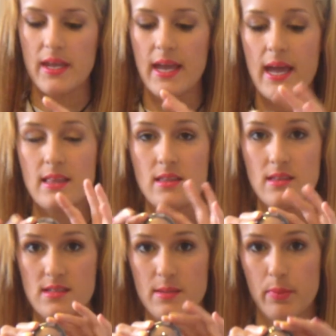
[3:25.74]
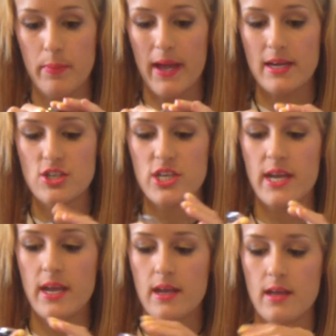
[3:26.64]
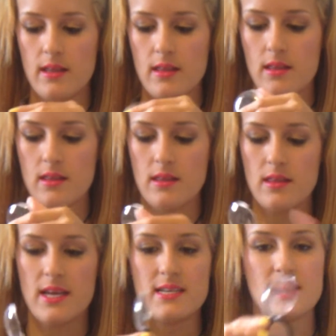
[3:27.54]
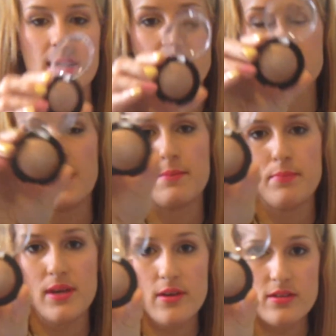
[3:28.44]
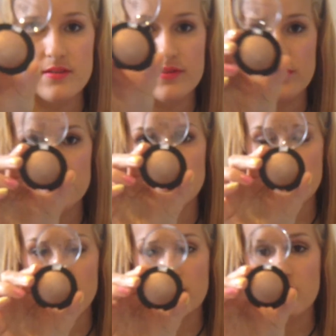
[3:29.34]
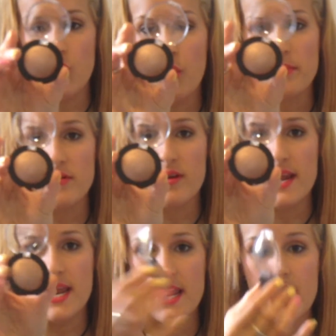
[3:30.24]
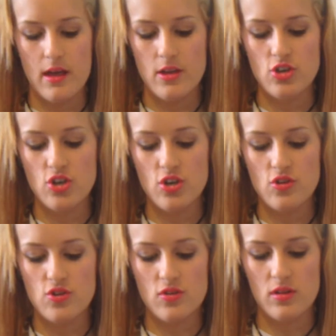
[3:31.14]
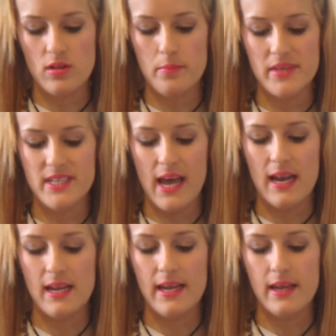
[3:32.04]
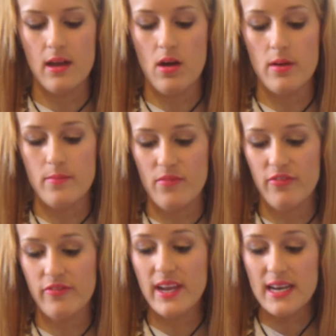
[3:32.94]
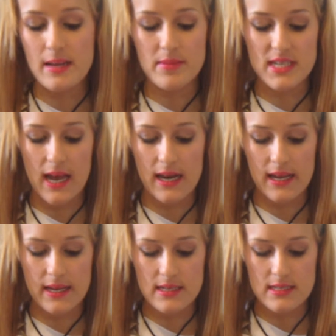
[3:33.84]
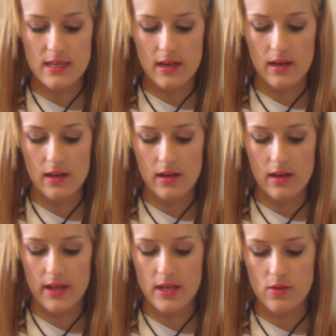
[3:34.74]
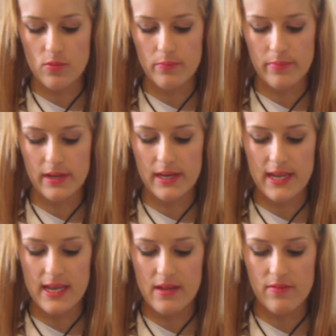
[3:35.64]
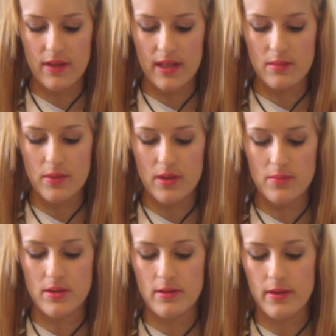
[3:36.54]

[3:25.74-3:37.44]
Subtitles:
Again, simple packaging. This is a beautiful sort of coppery, neutral metallic. I'm feeling metallics like you wouldn't believe at the moment.